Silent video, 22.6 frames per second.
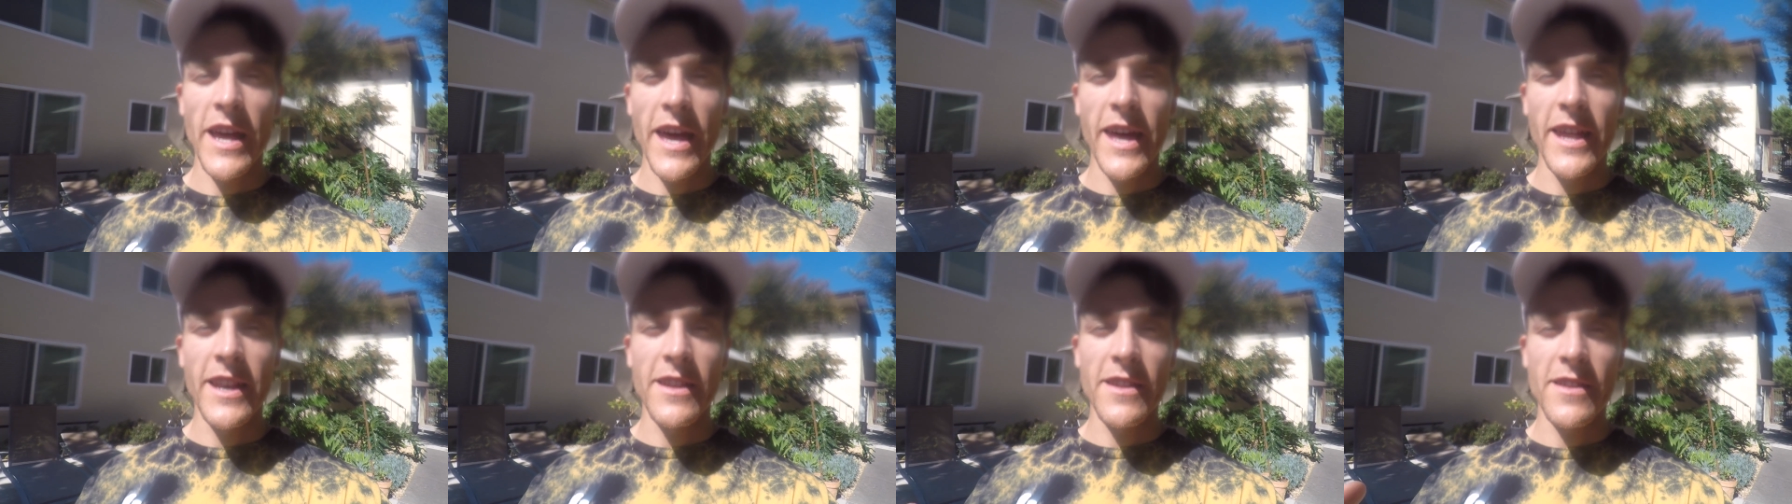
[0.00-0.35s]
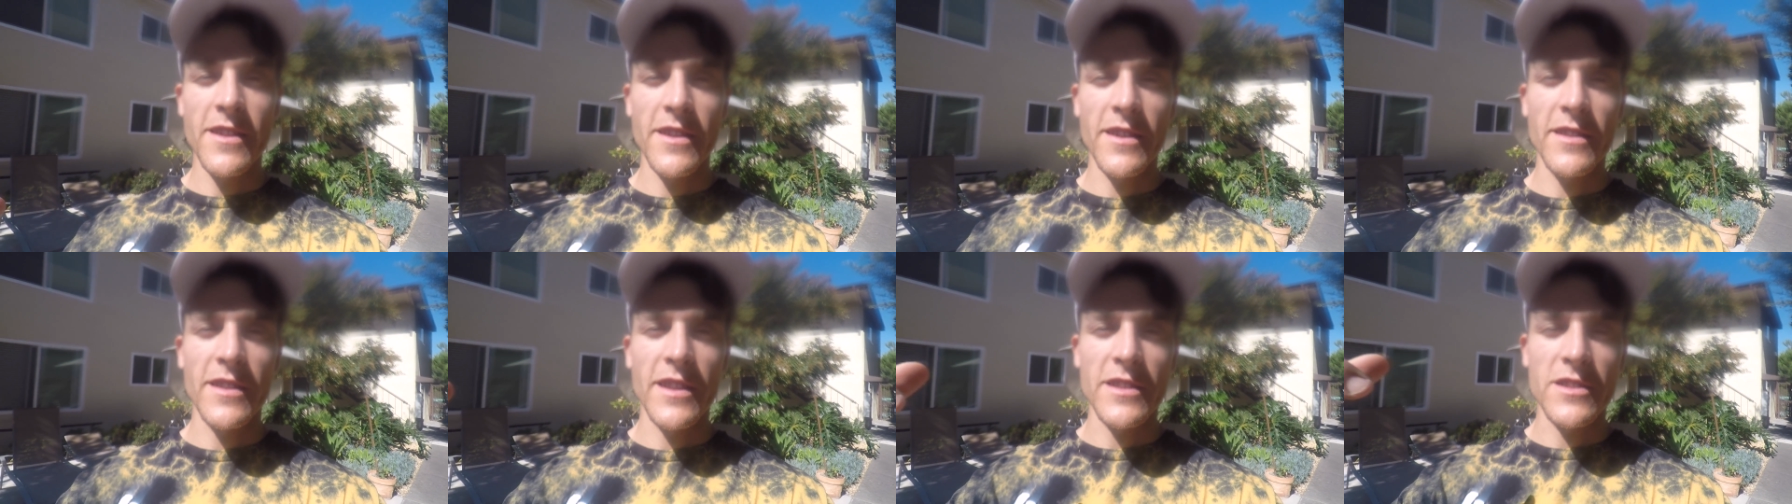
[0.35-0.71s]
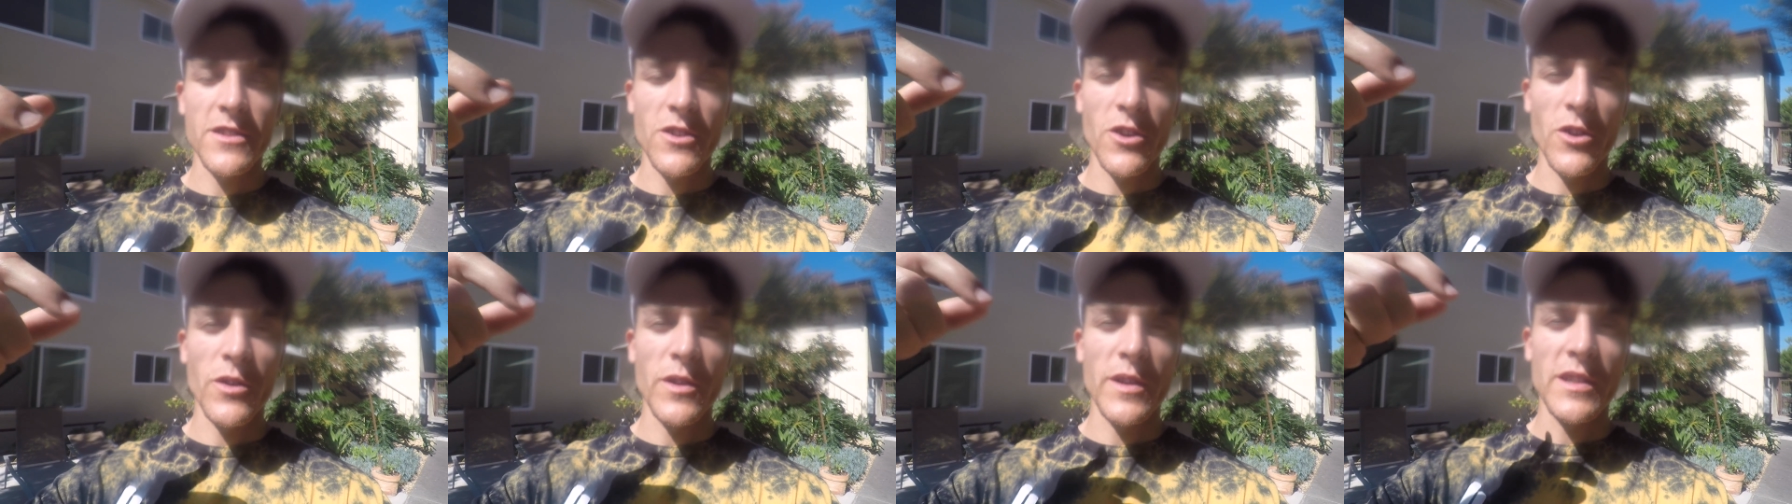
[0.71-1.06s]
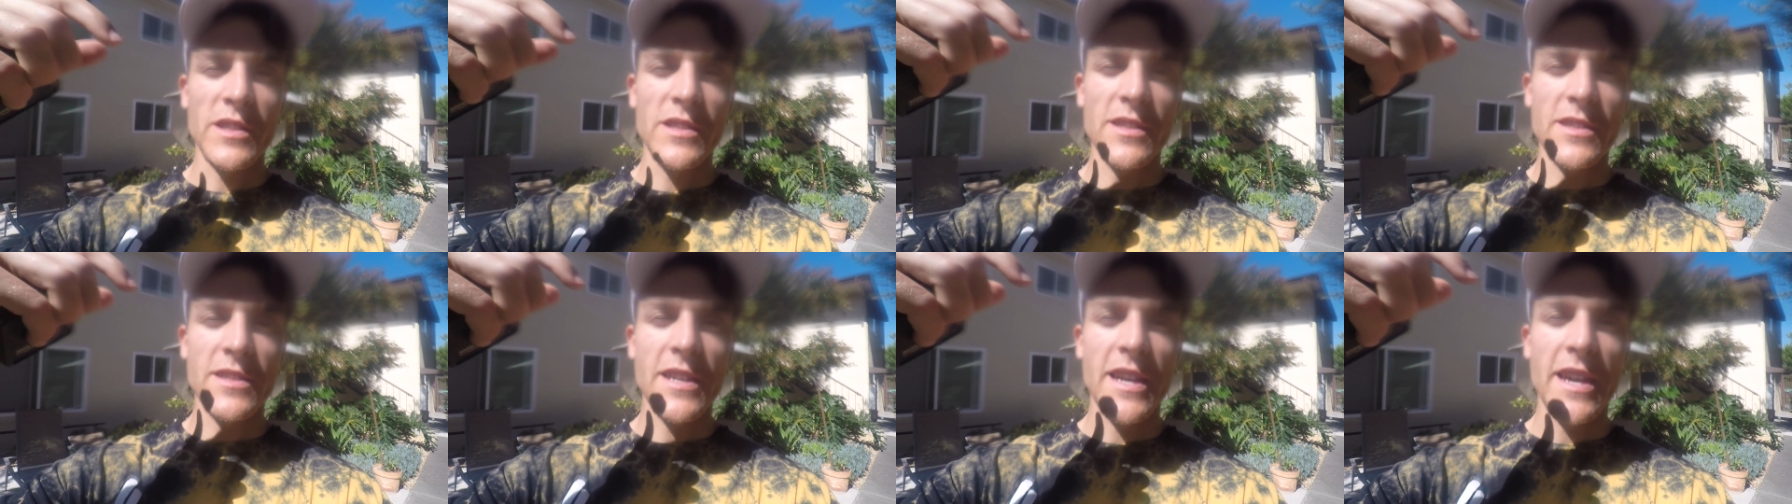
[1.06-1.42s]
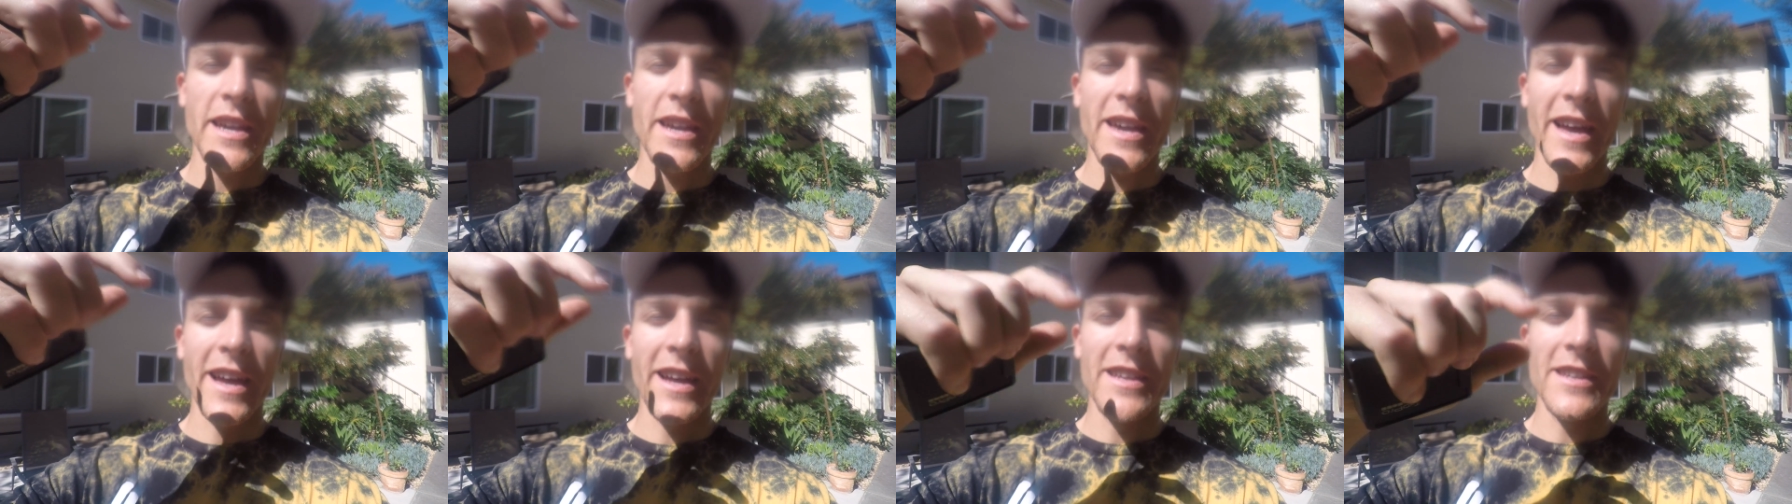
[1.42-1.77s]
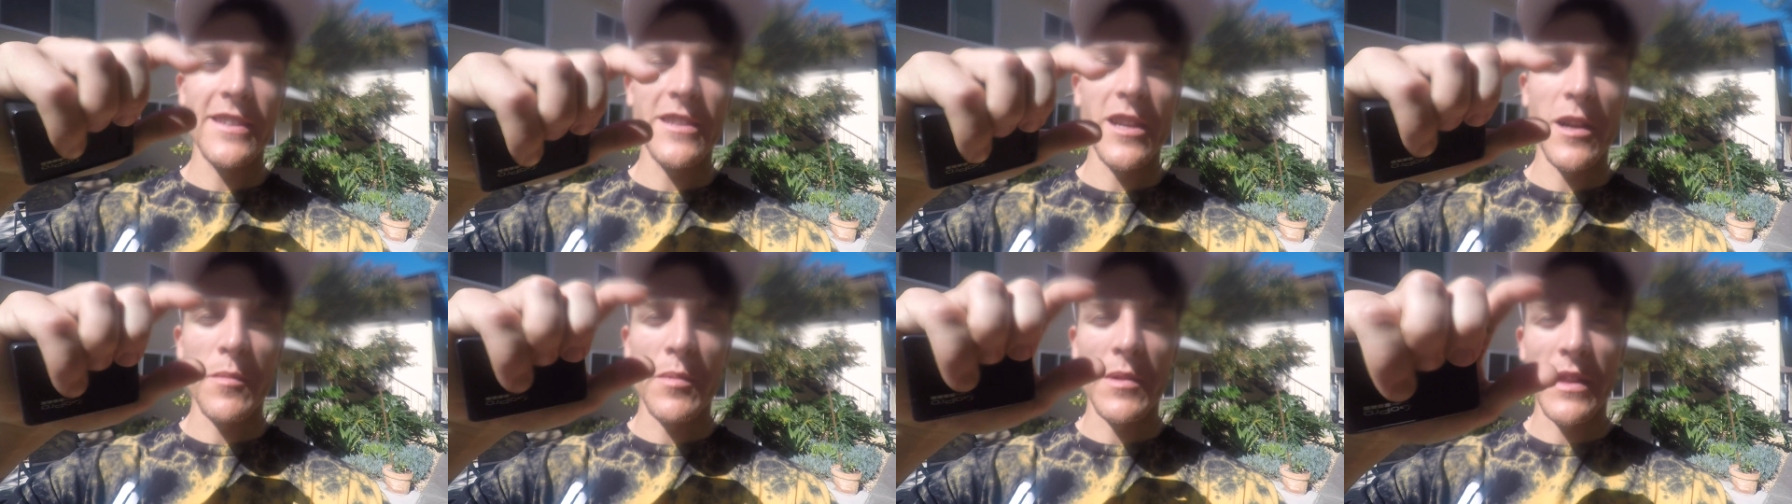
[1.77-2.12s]
anything that's going to take any
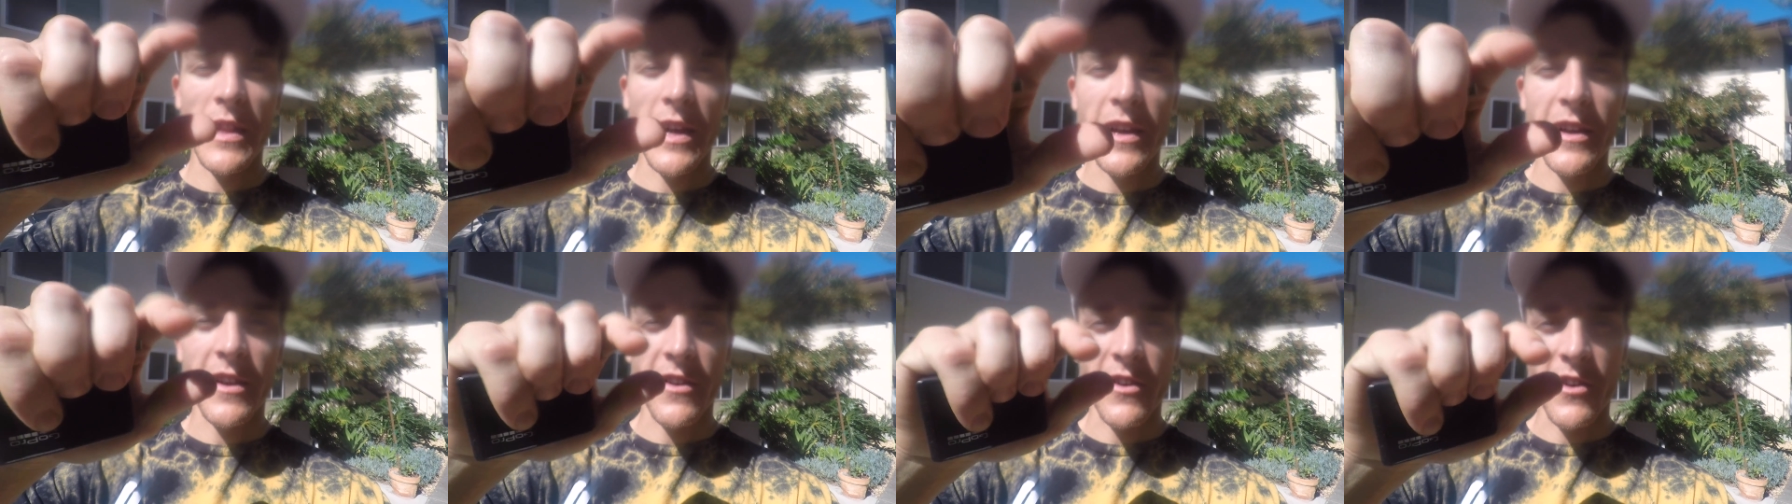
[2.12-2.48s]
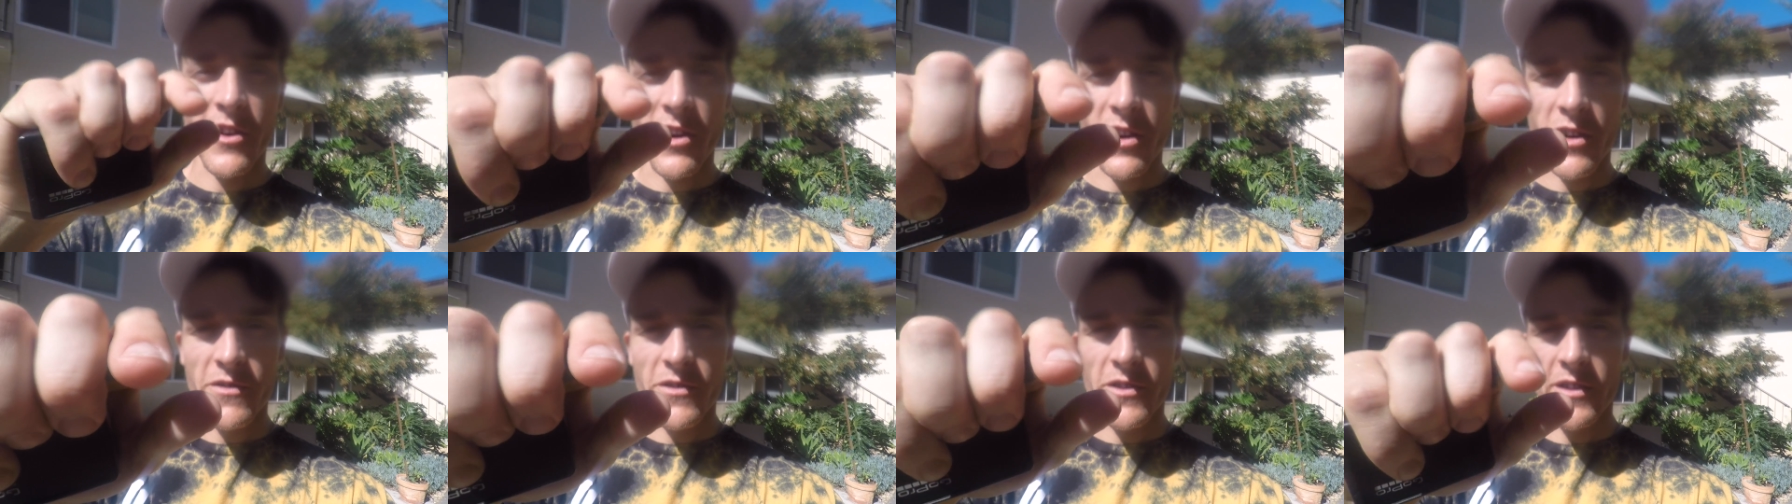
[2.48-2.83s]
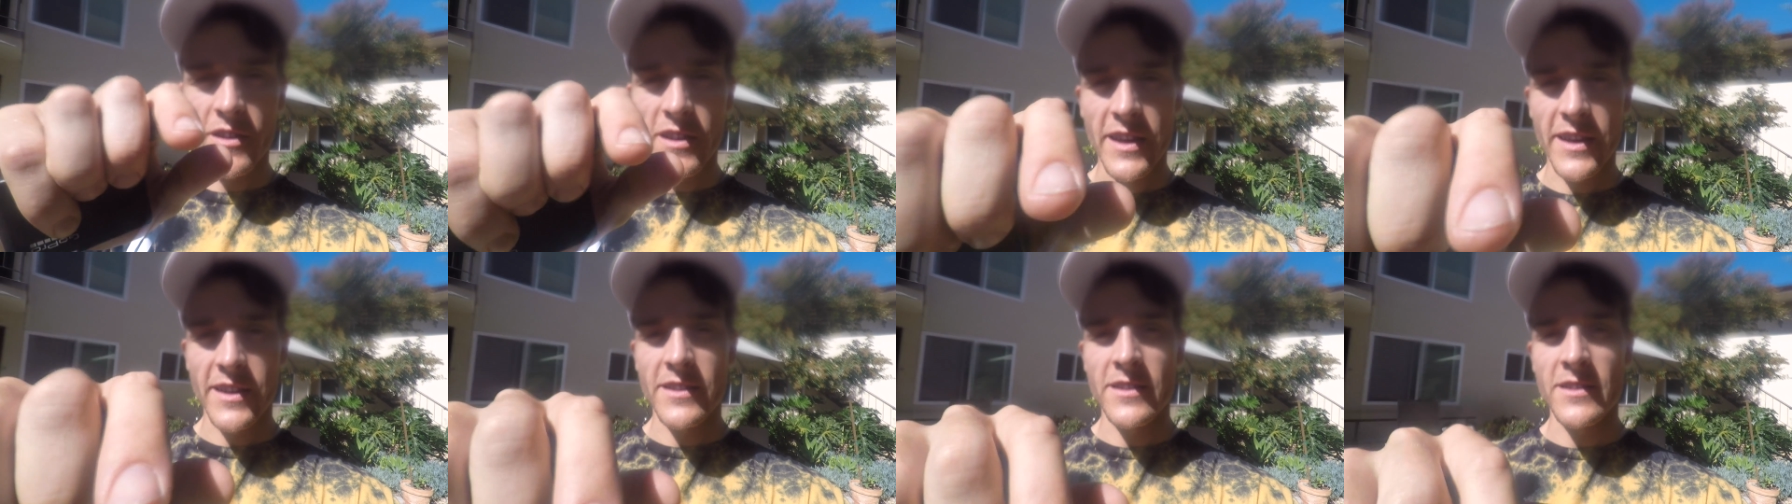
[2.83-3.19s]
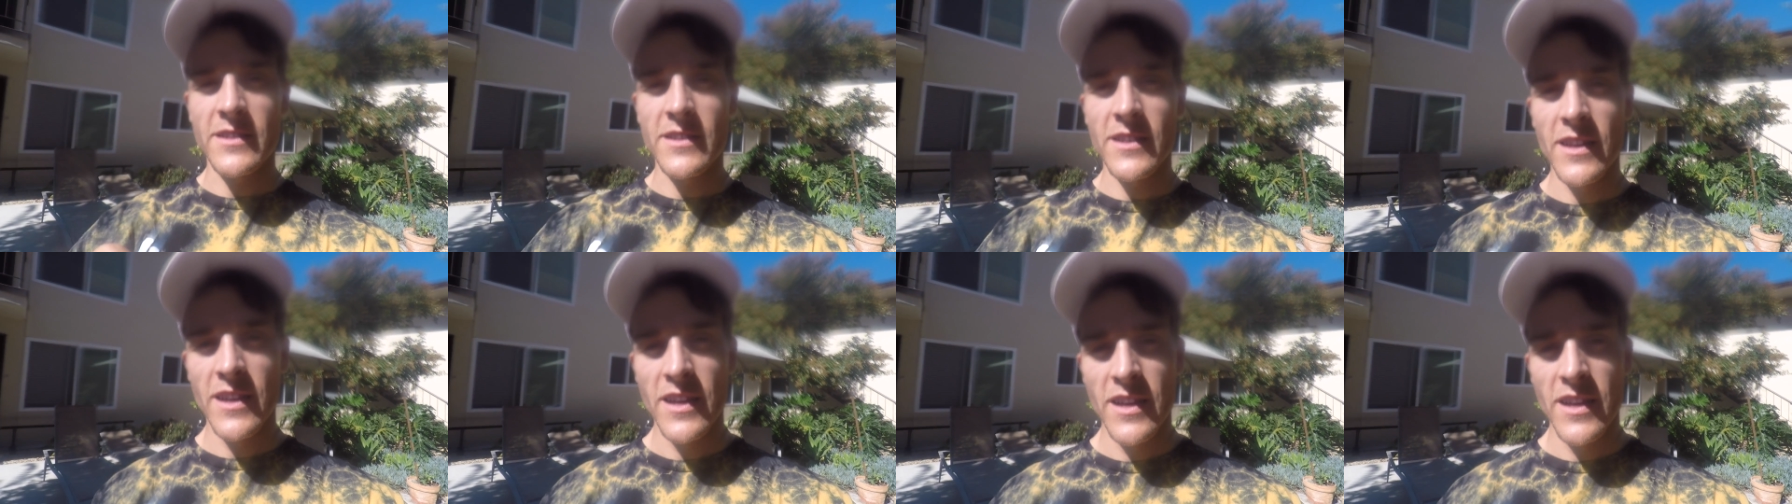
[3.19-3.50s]
type of layer off the lens.